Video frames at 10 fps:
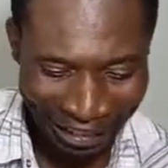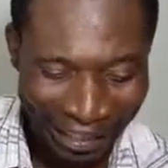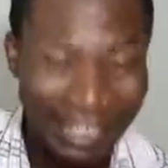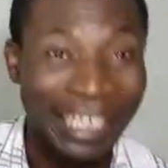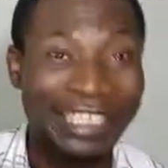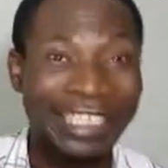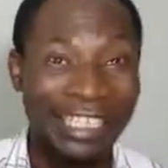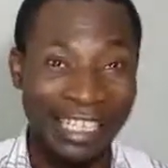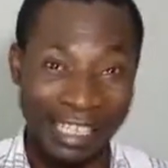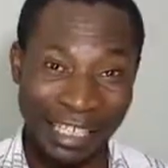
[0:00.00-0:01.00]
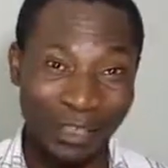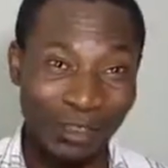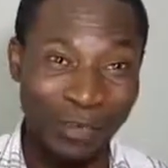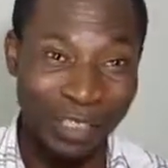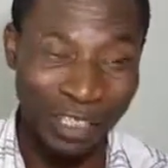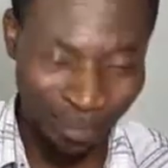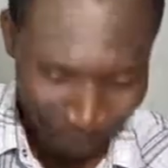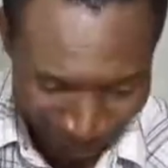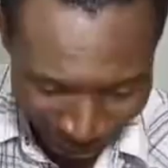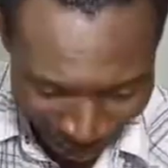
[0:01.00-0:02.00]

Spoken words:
That they get a lot of business people.